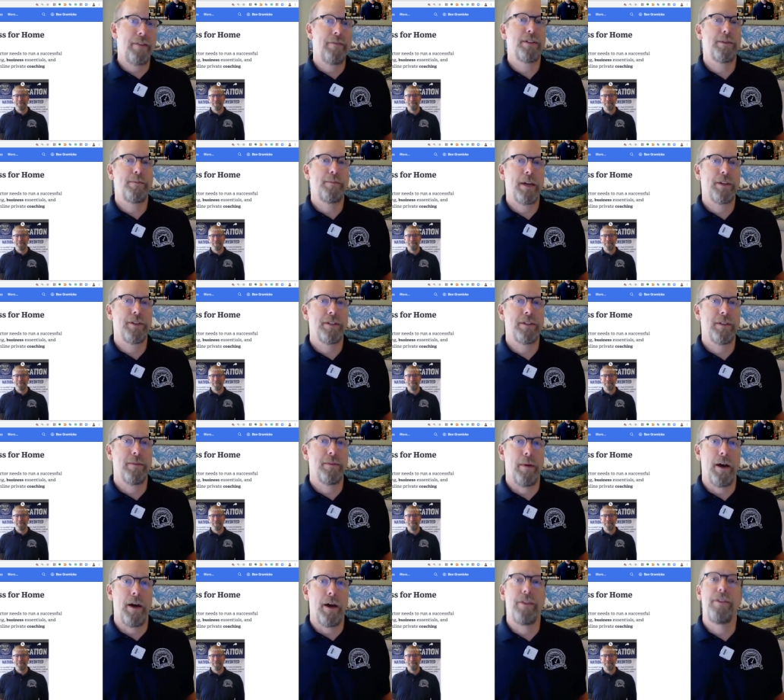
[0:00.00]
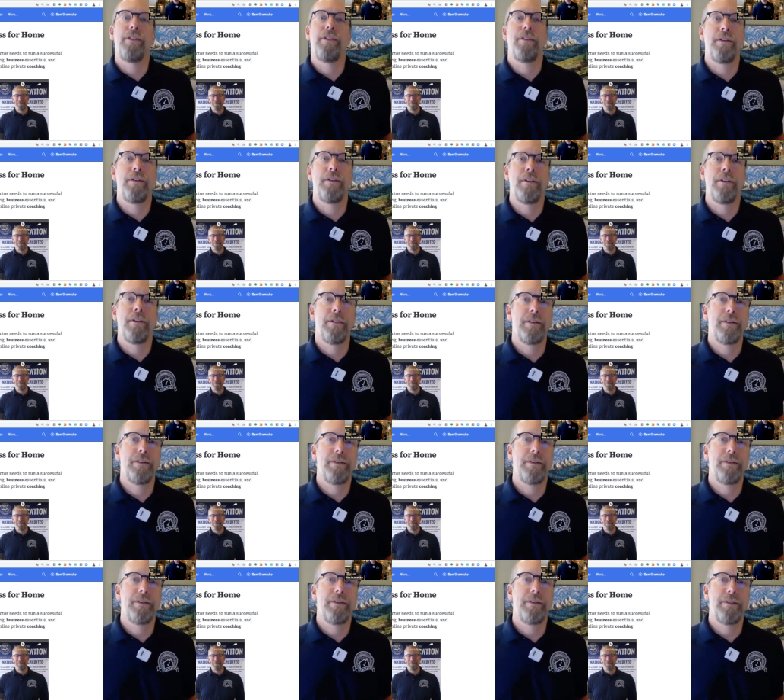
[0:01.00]
inspections a month
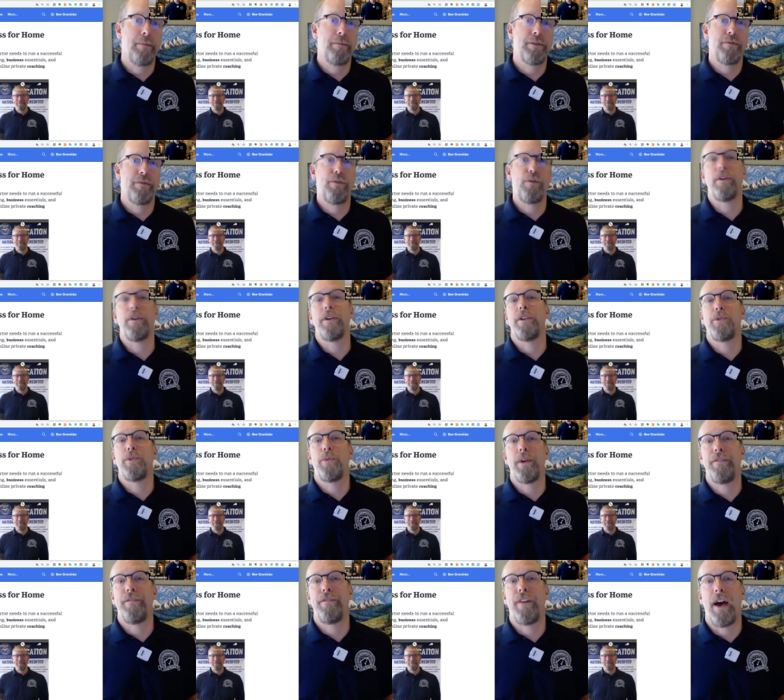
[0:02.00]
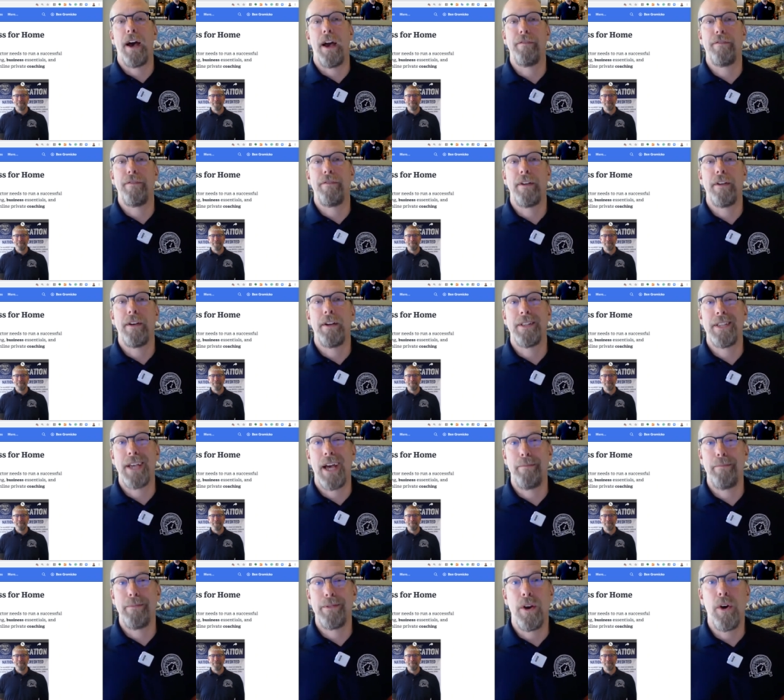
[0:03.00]
times 425
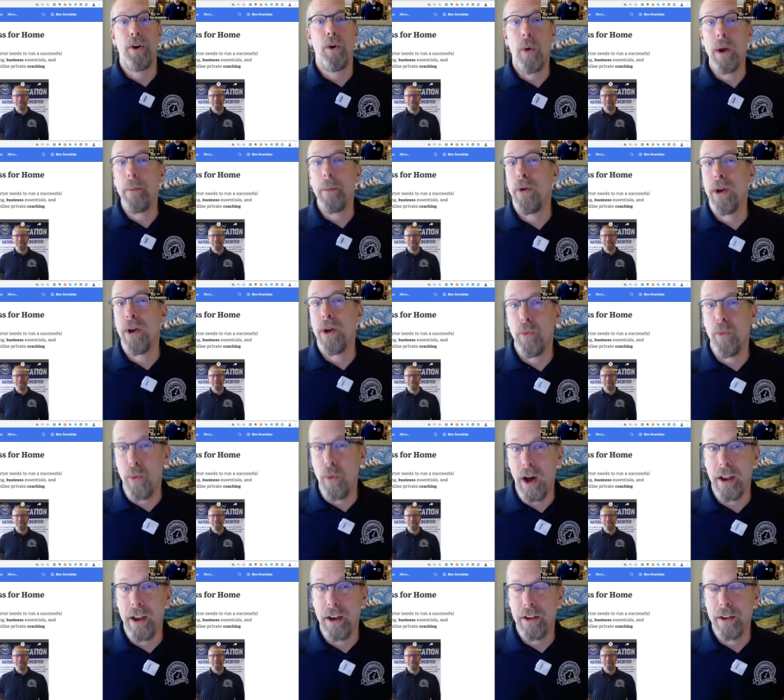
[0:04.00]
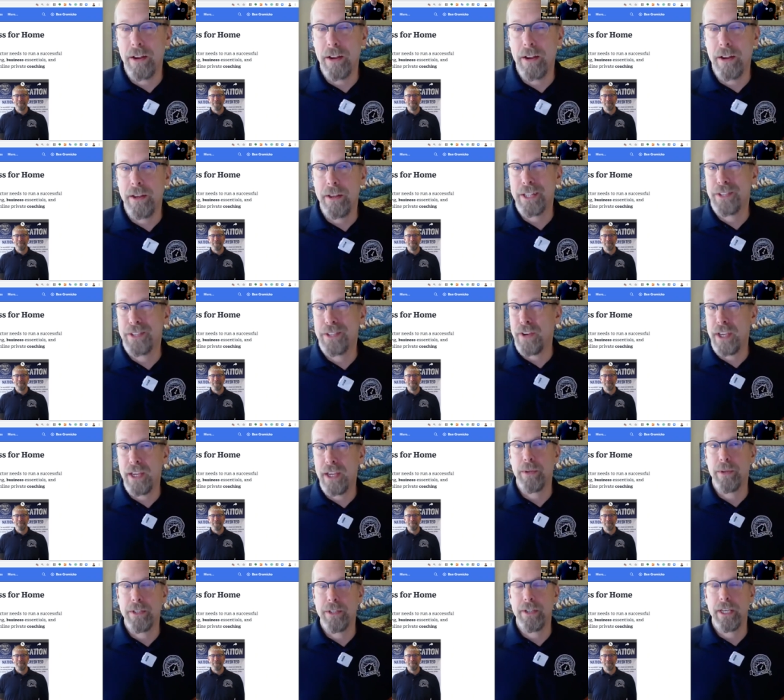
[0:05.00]
times 1.1. That's
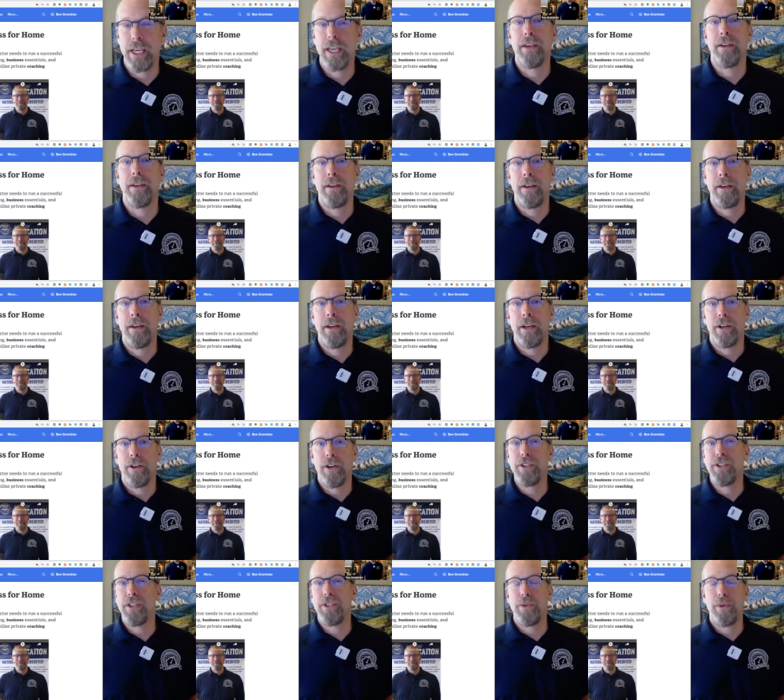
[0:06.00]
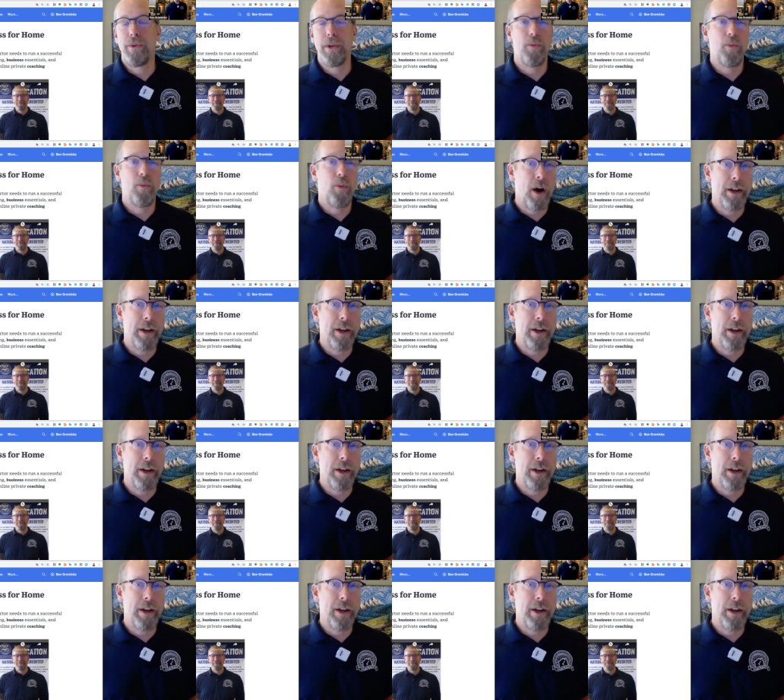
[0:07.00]
frequency. You're not just doing one